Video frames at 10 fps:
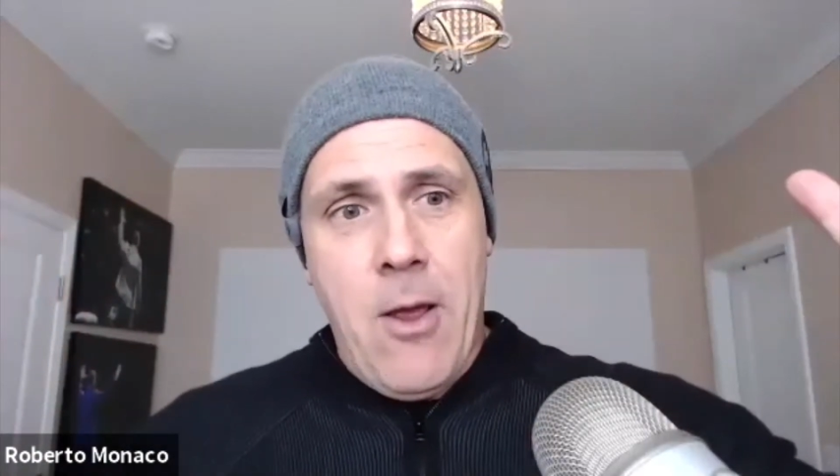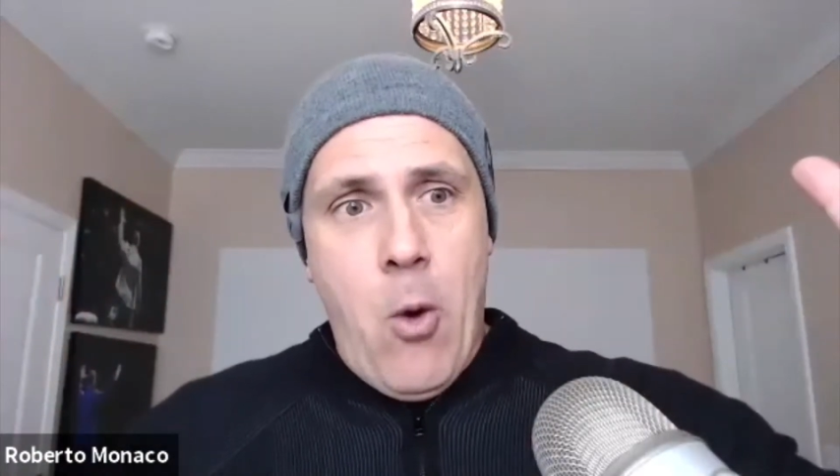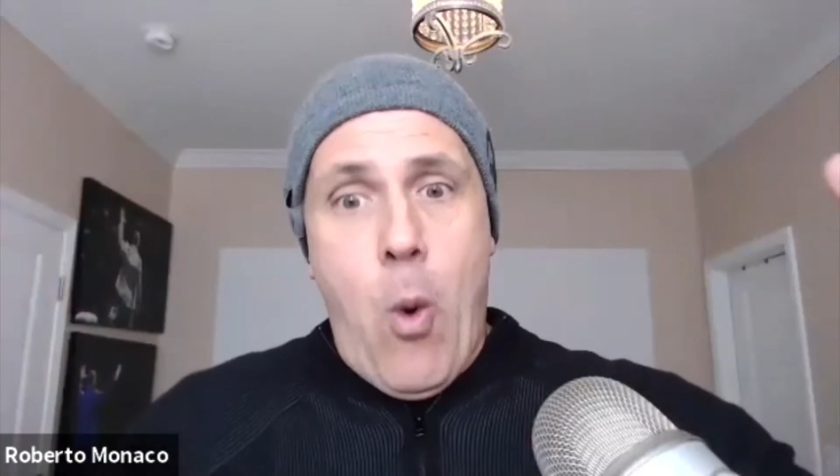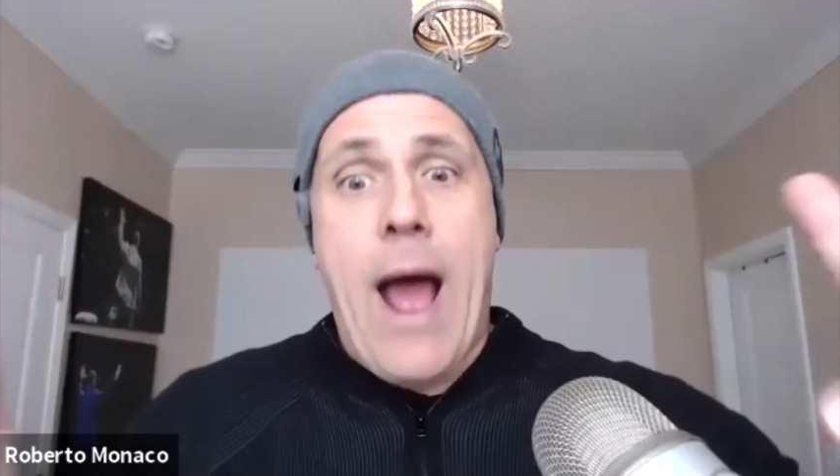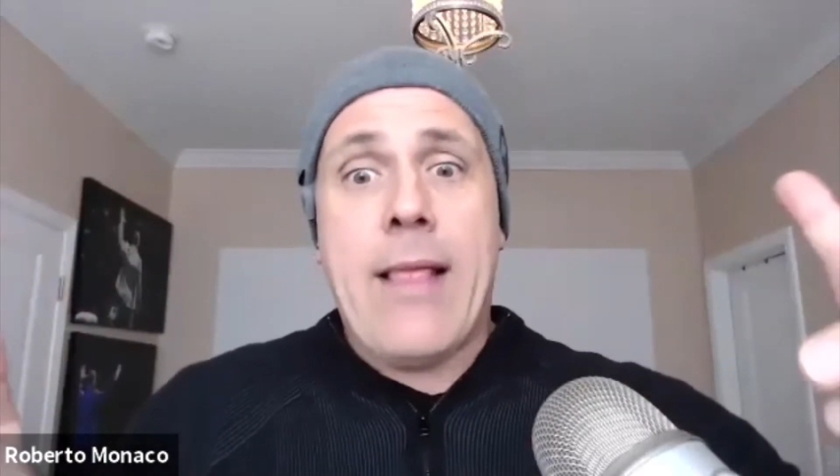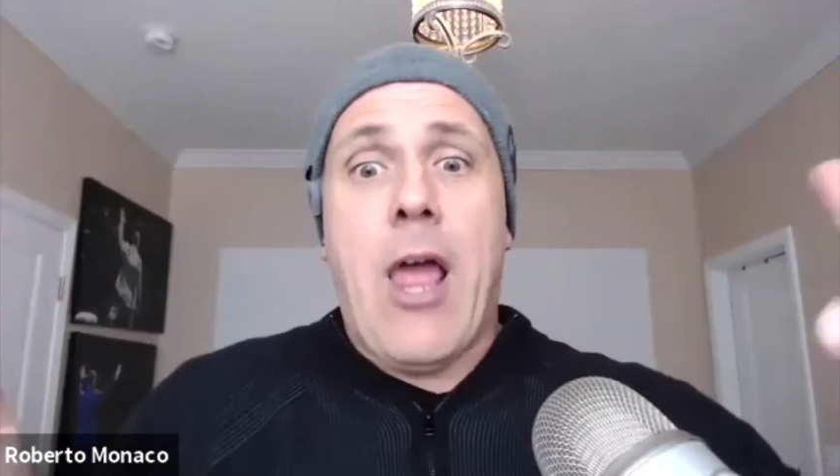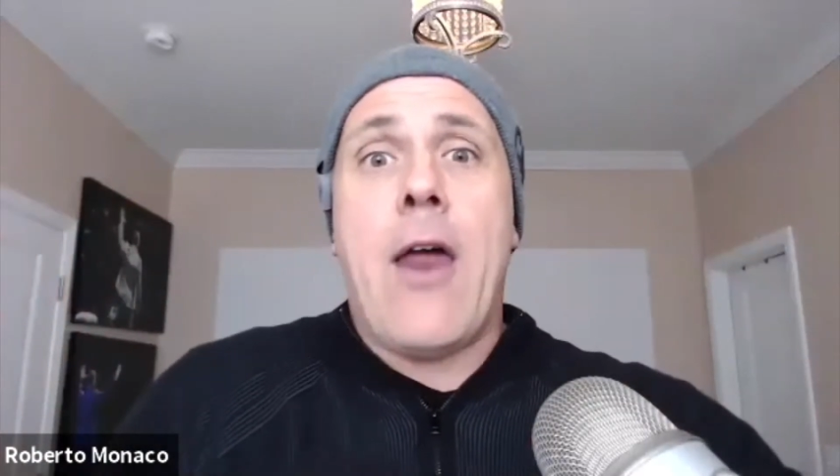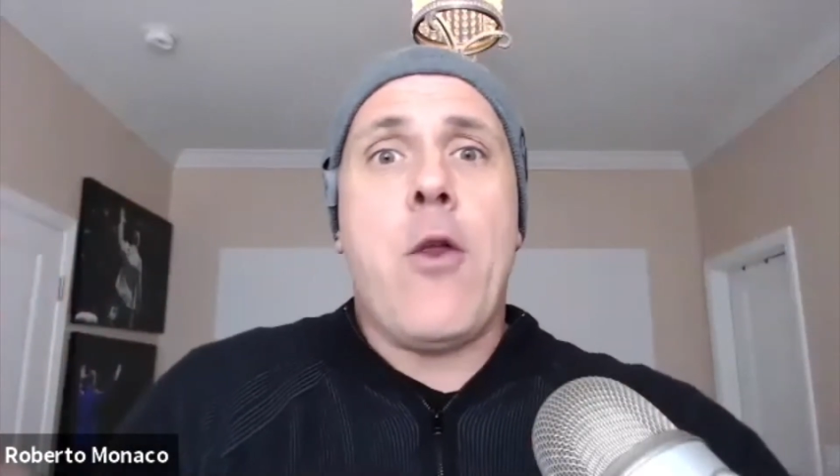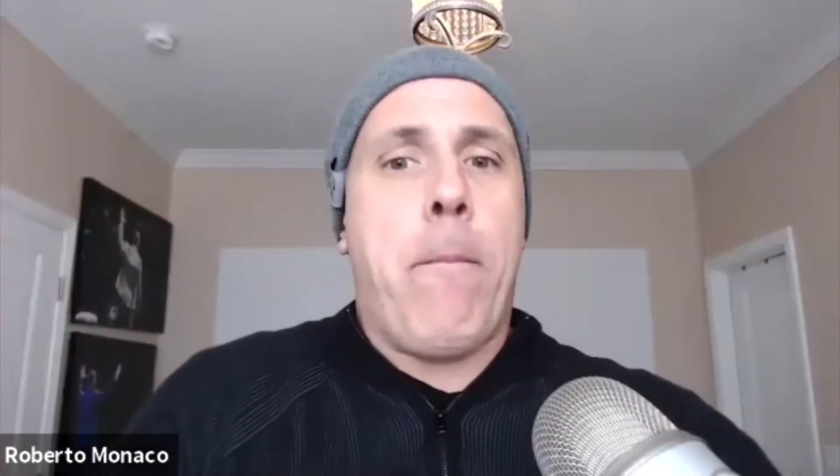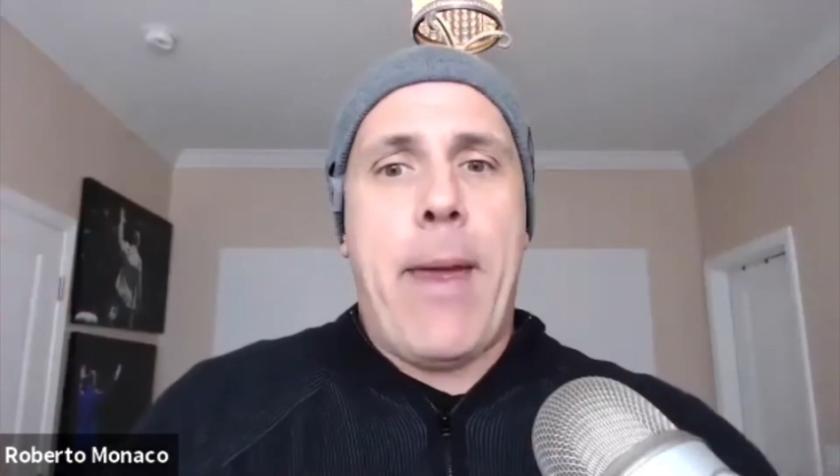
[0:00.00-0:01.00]
what are
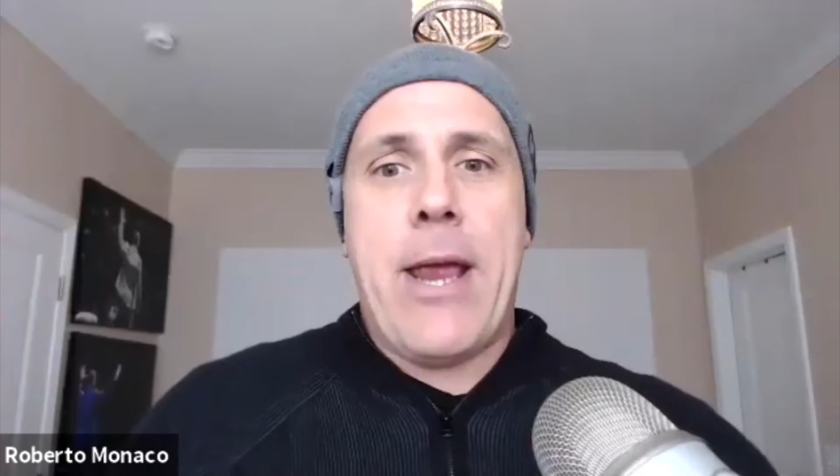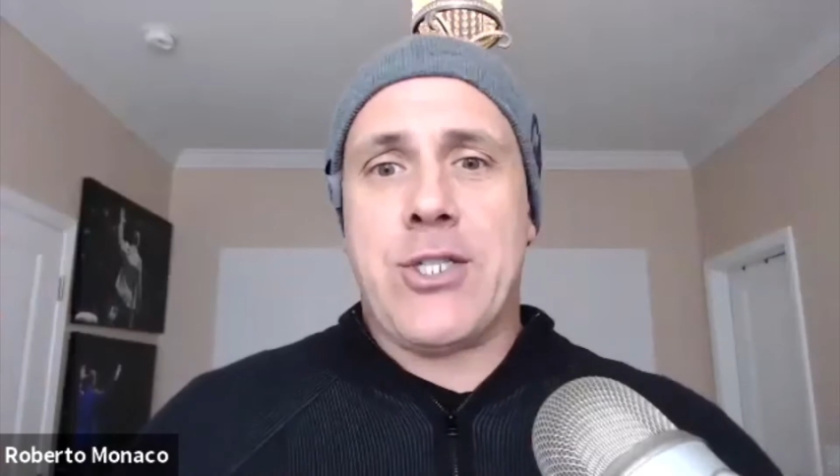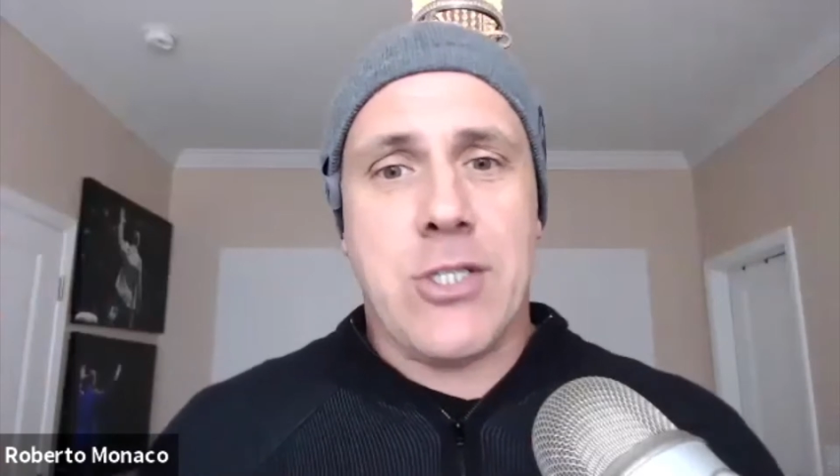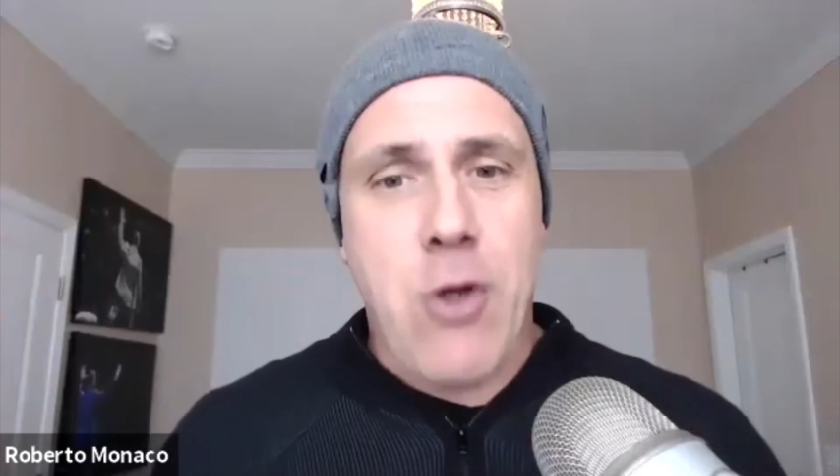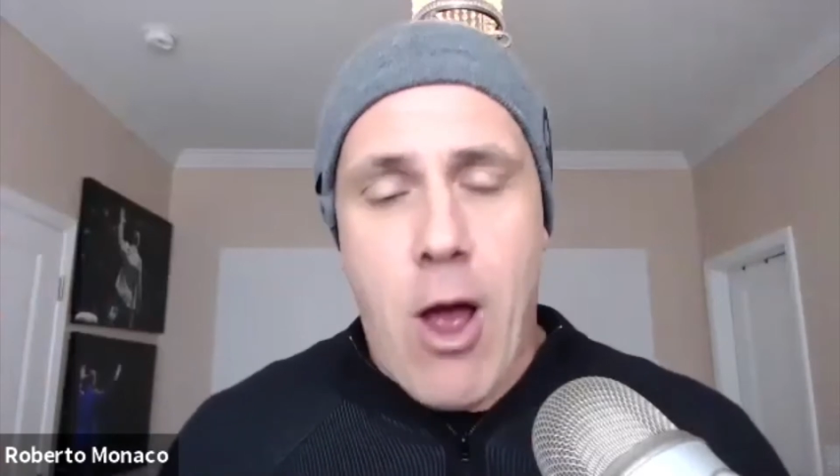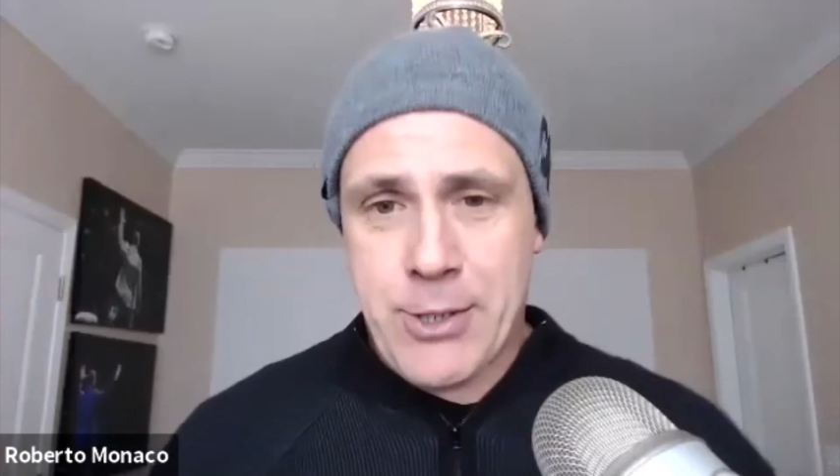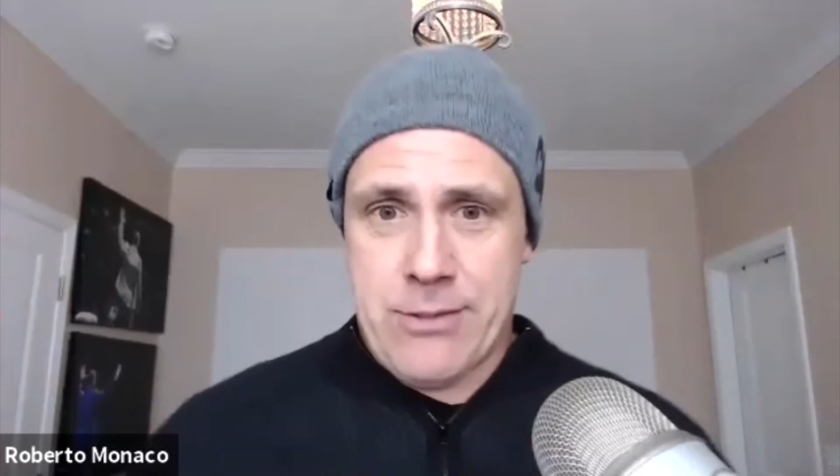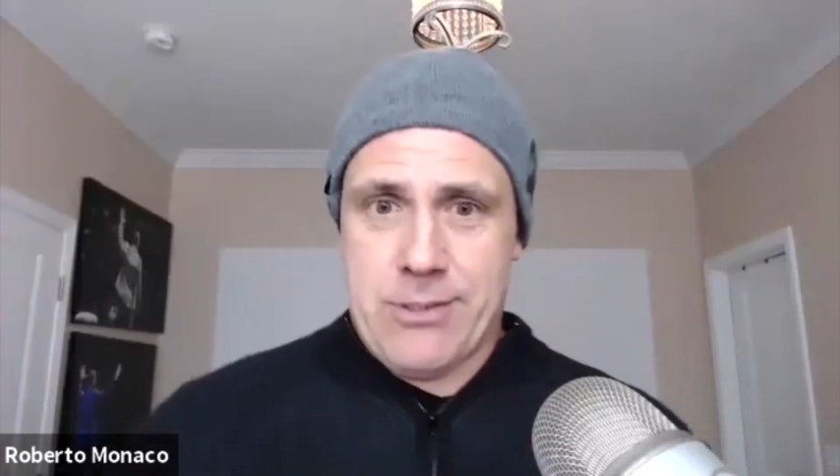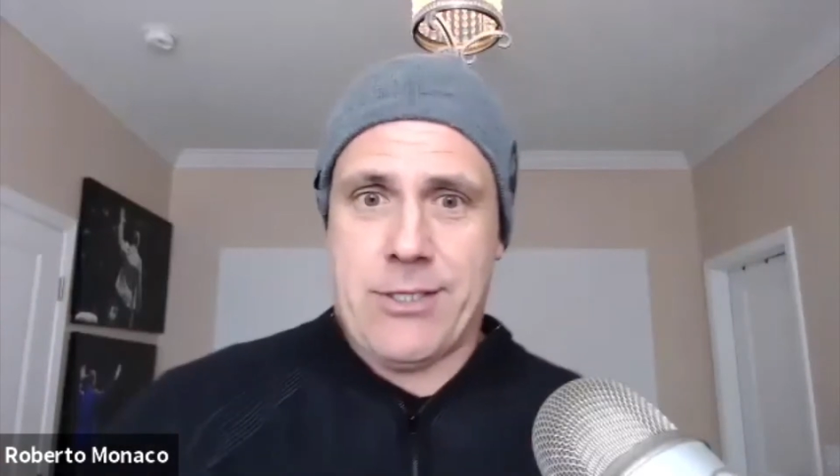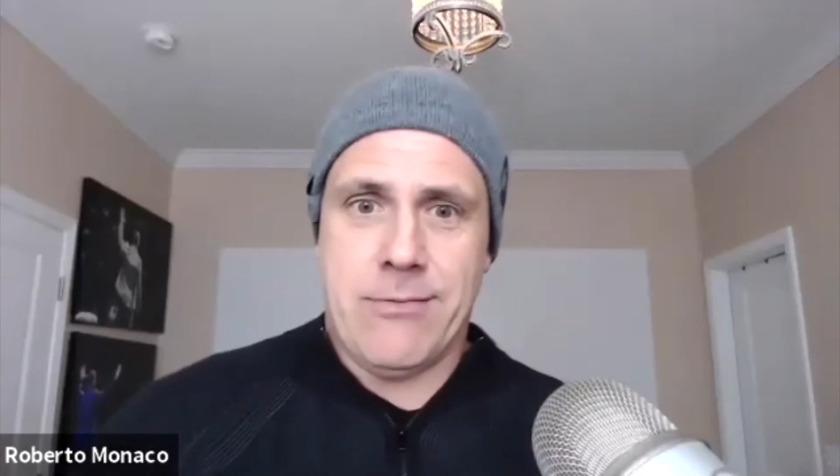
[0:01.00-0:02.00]
your patients'
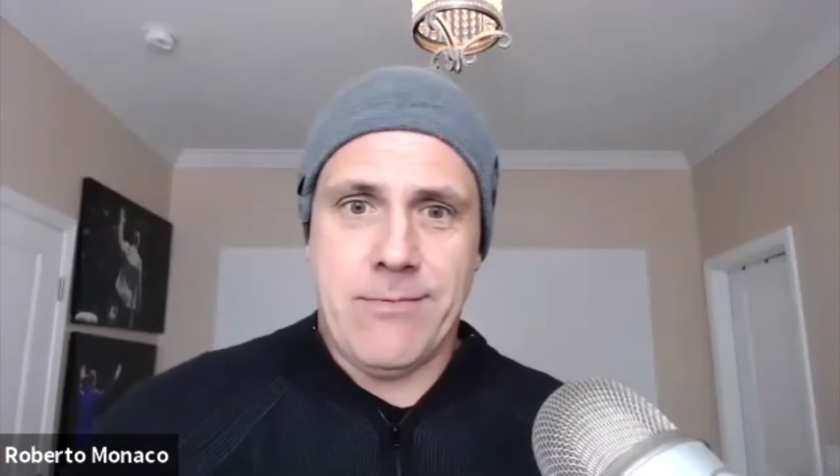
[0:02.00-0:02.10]
options?